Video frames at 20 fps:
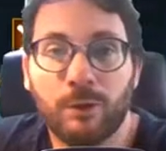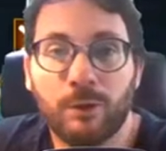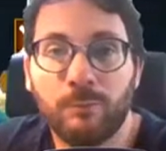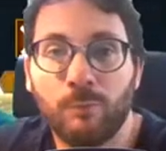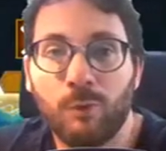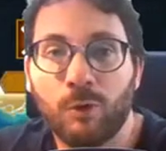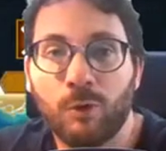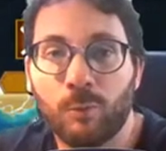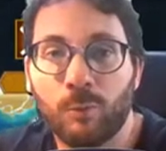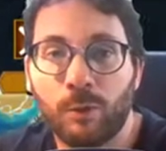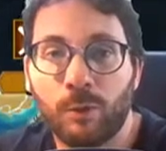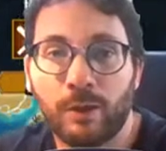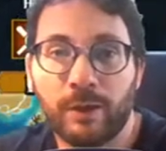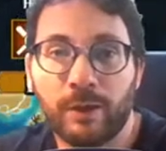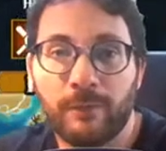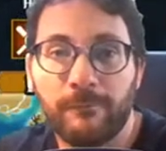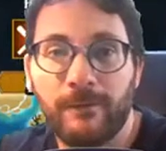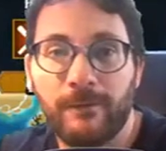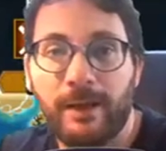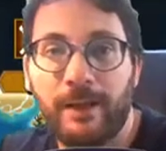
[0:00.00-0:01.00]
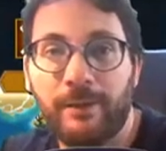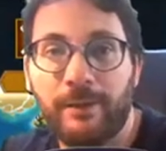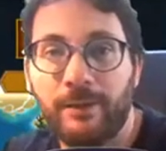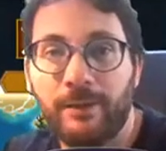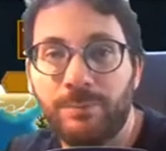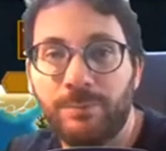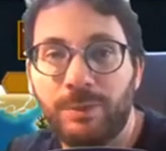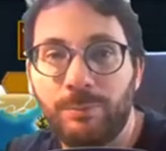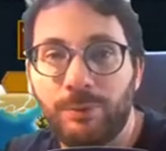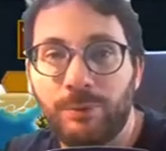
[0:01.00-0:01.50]
and more, we're going to find
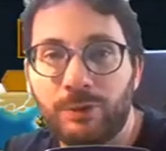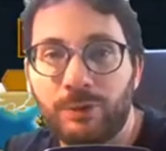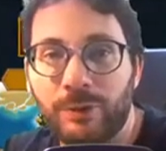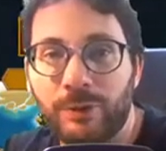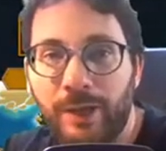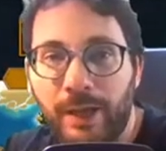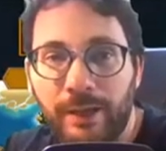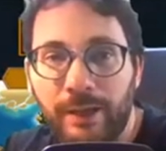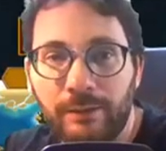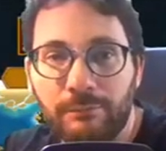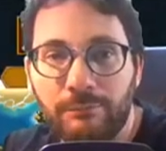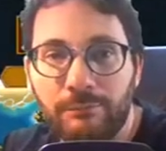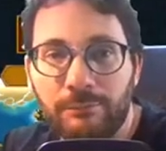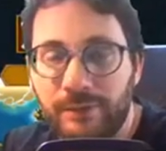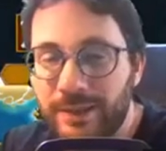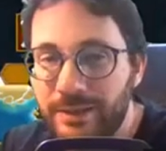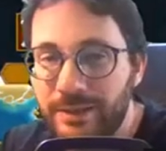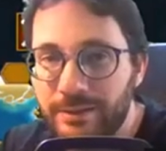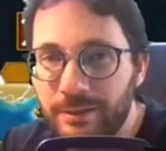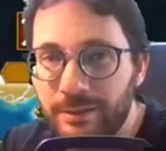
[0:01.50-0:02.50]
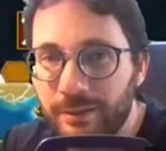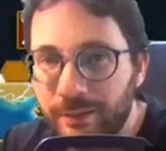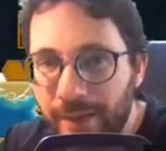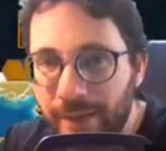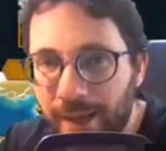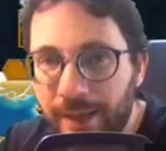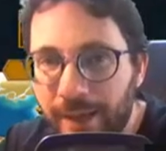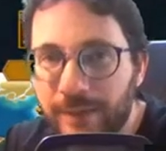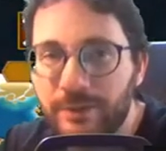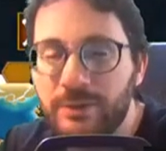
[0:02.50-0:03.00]
that people create decent
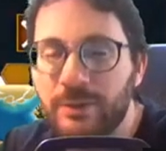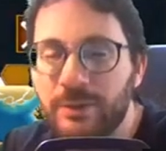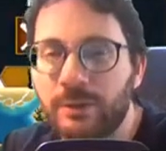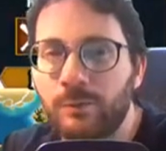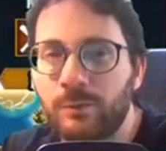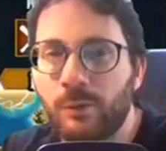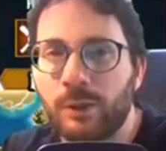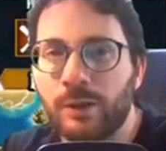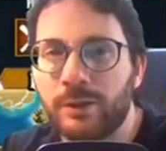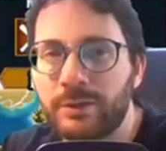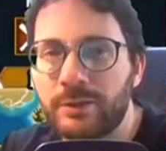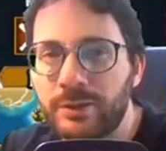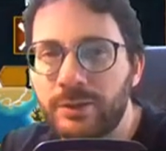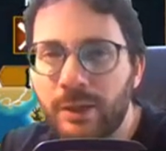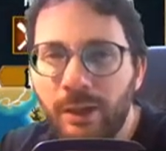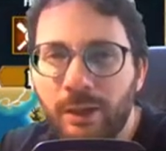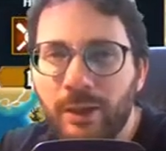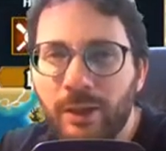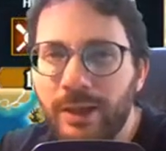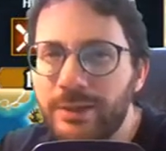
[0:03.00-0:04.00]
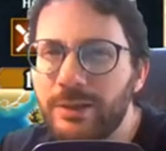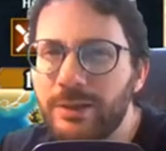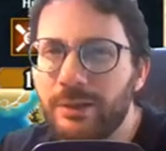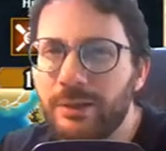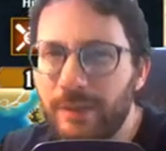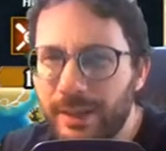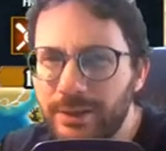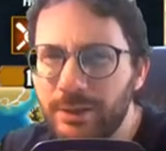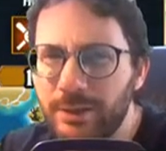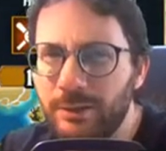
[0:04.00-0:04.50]
decks, and we're going to say, oh,
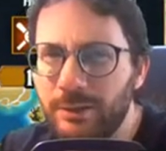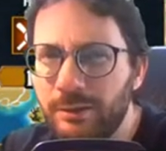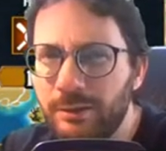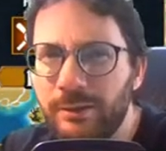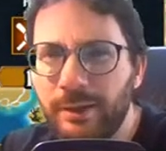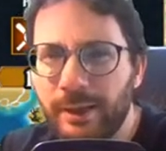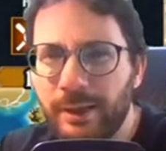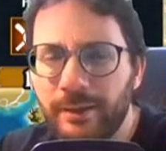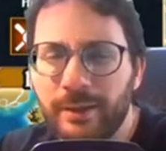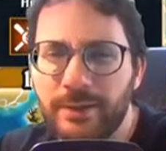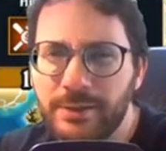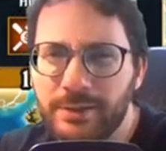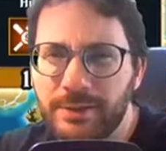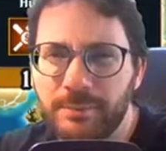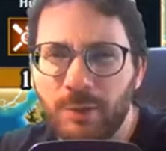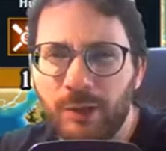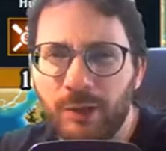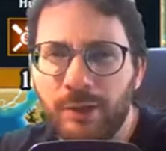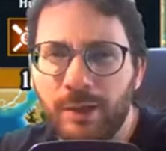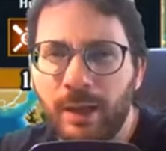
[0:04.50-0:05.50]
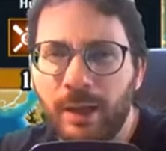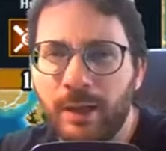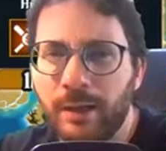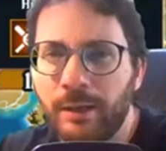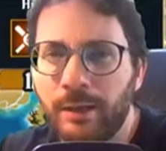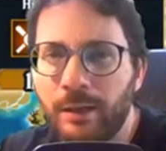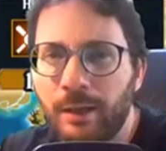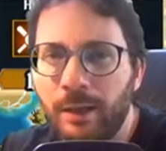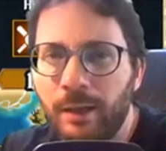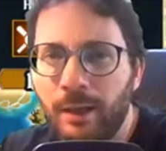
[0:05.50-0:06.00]
that's a good deck. That's a smart deck.
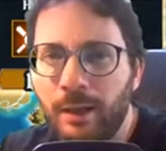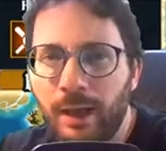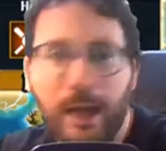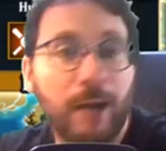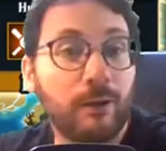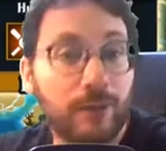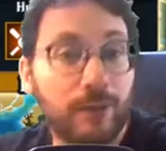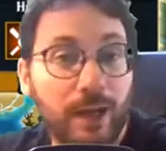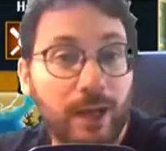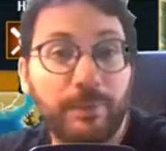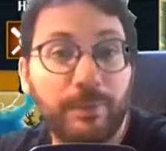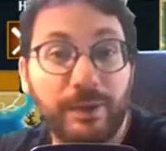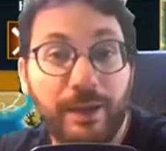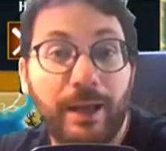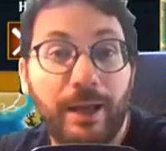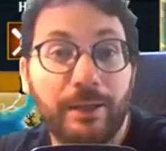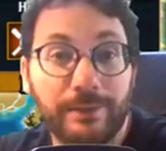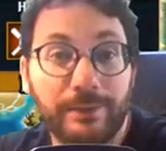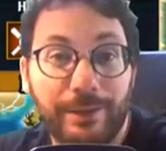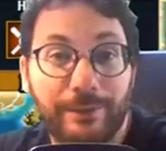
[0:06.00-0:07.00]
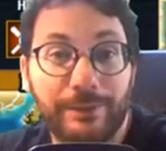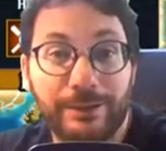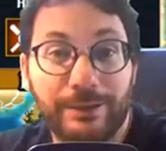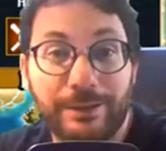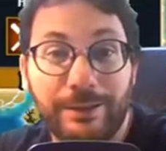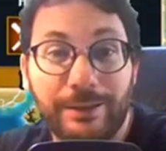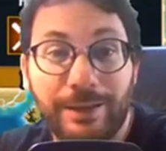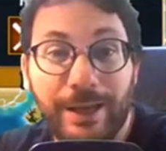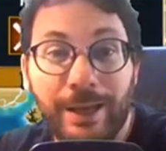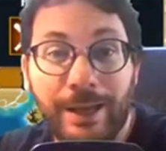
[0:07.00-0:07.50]
I'll copy that and give it
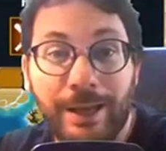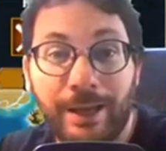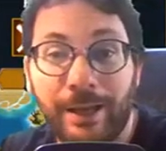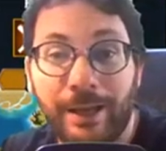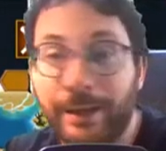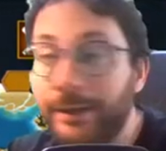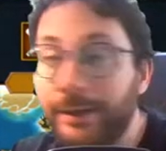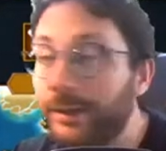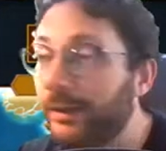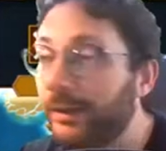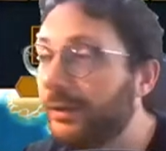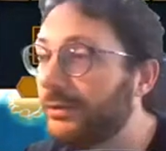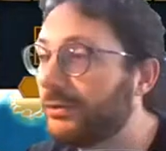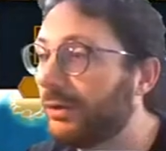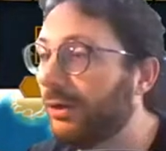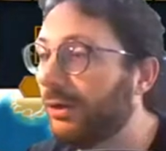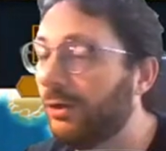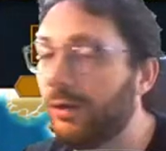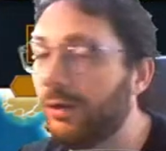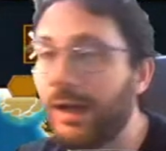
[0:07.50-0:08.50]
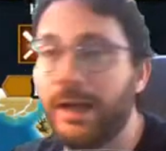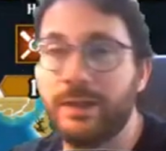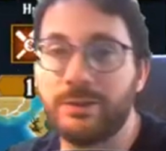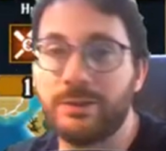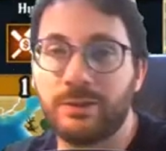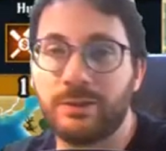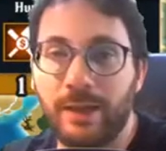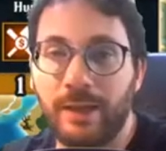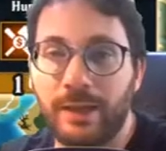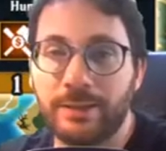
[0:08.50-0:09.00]
to the AI. So
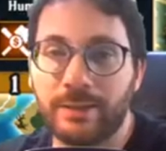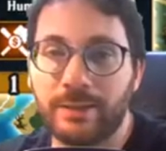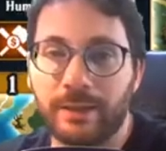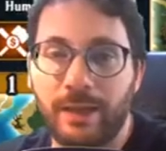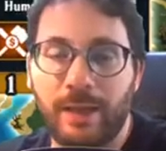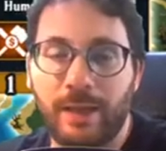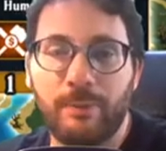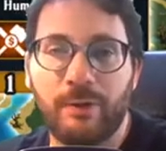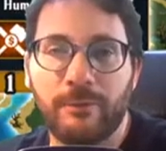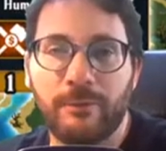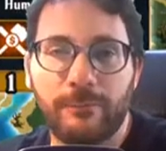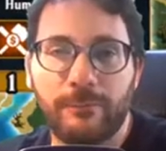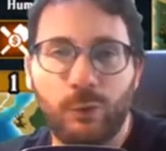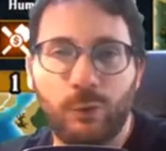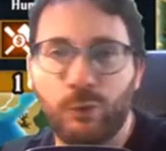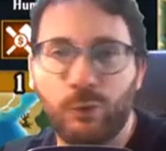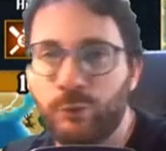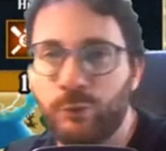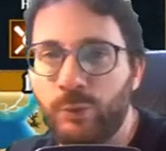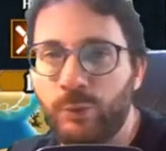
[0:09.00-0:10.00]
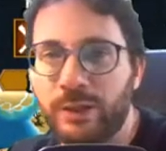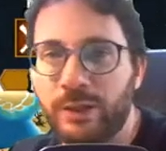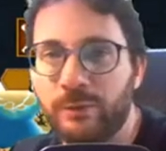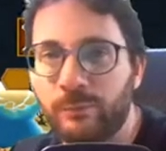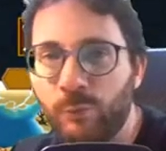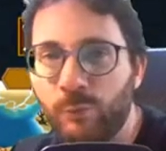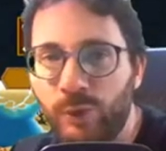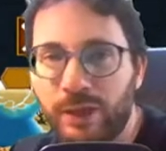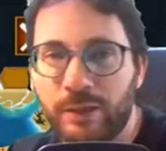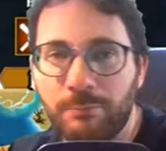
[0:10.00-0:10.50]
as the game unfolds, we
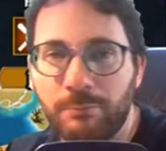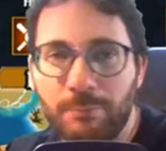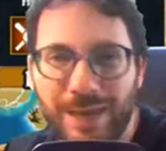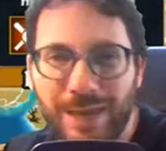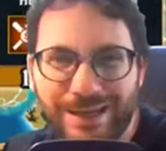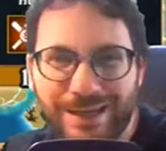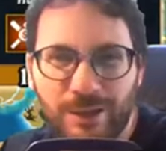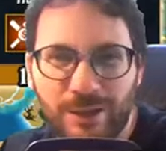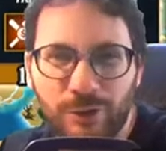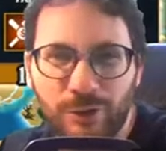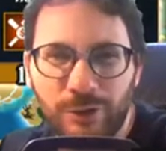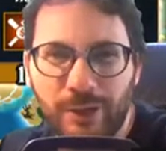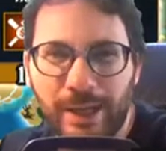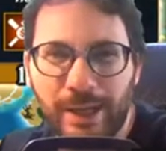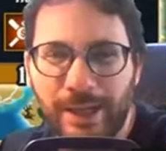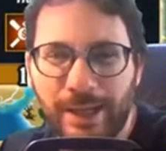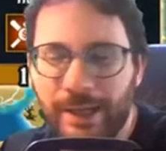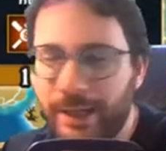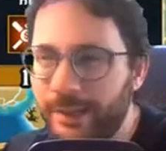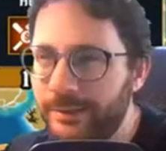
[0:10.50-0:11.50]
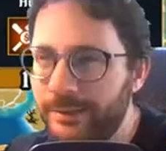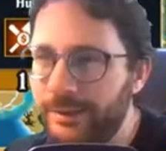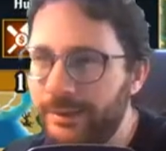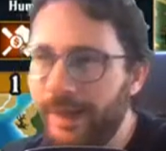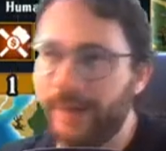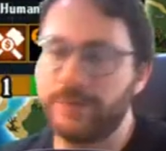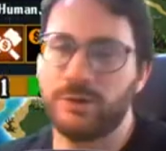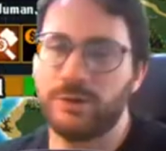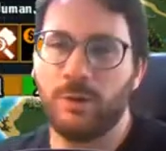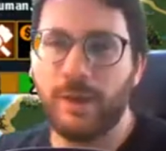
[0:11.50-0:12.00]
can make good AI
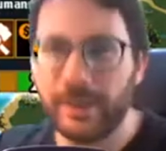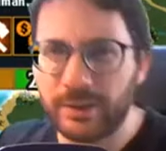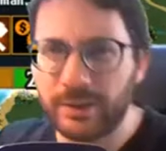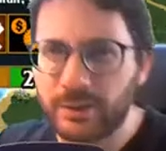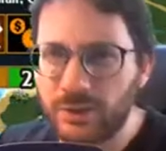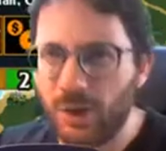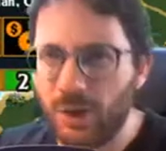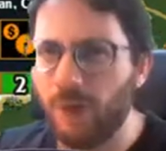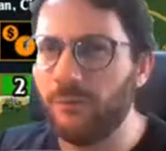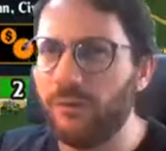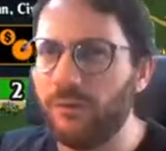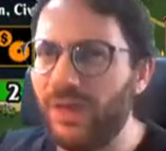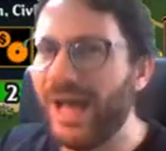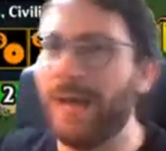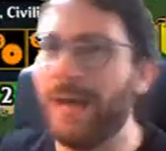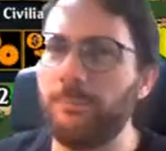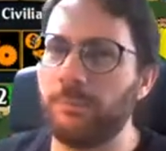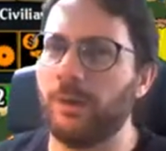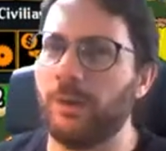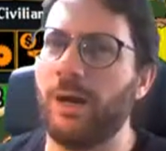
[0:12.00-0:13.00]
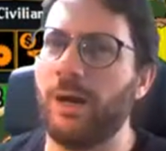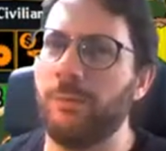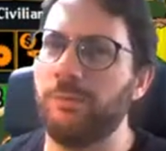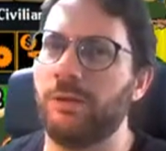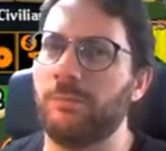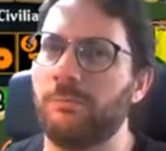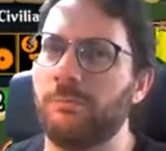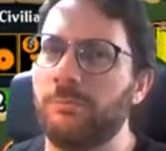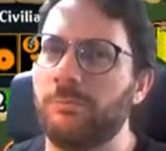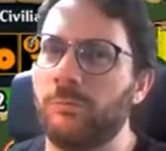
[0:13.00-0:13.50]
decks. So I can solve that
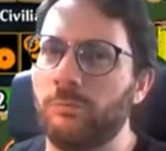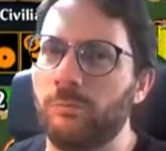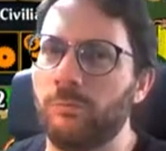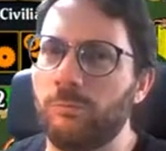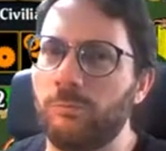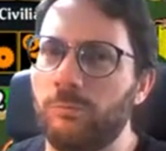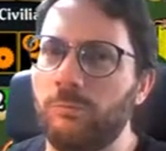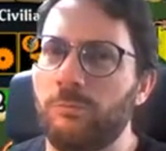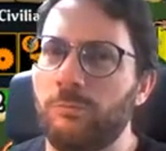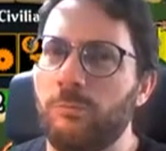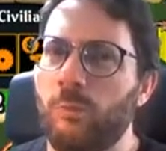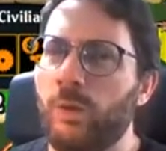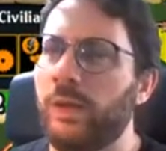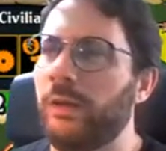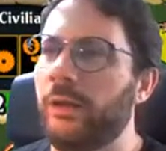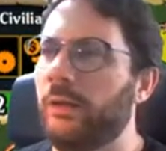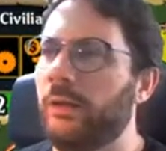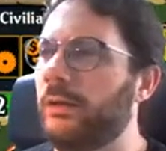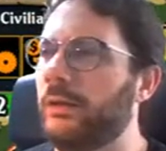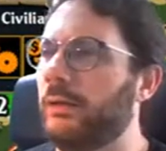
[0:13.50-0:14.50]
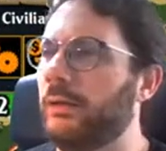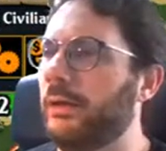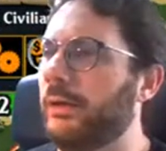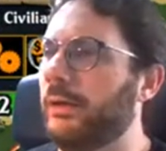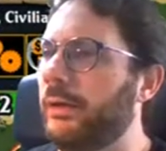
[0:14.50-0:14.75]
problem with